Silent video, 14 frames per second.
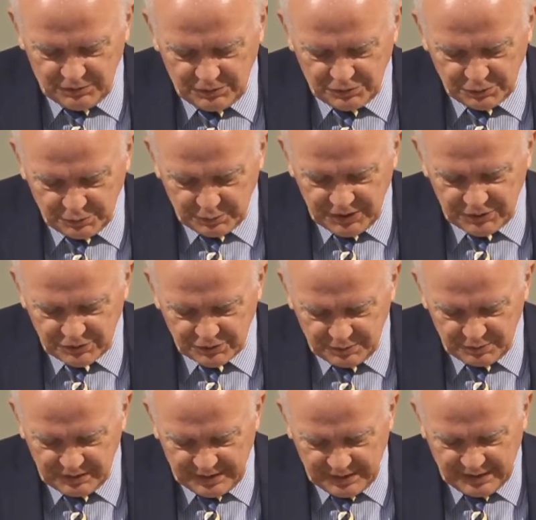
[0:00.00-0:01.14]
"Truly,
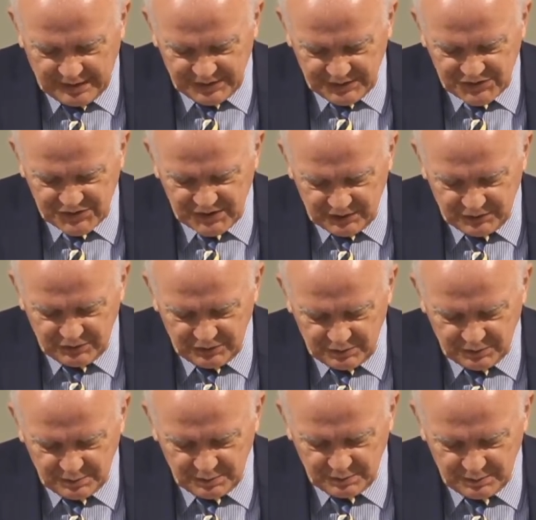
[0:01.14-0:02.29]
truly, I say to
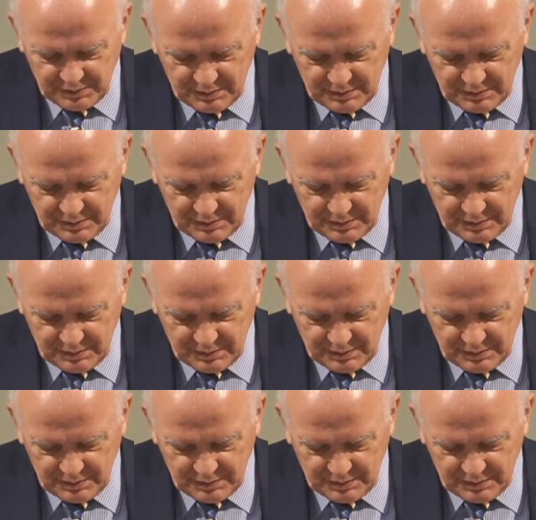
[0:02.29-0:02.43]
you,